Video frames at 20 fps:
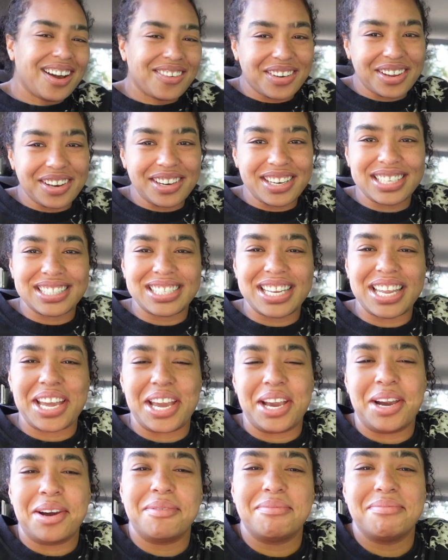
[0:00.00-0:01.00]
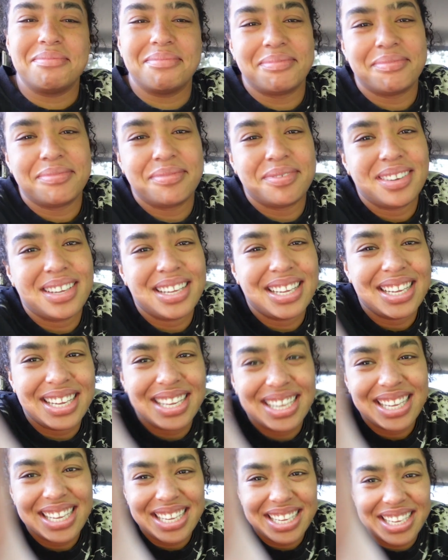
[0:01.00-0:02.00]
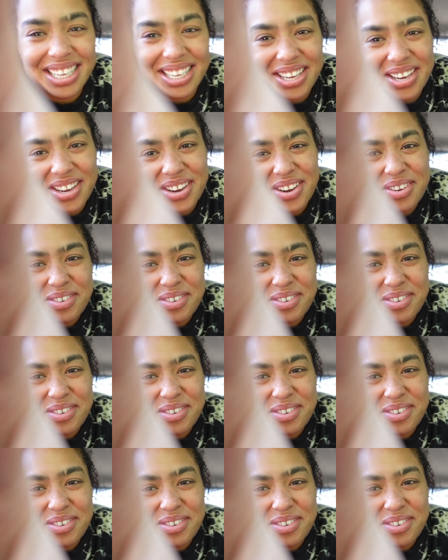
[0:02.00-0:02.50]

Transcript: On this damn. You over here eating fine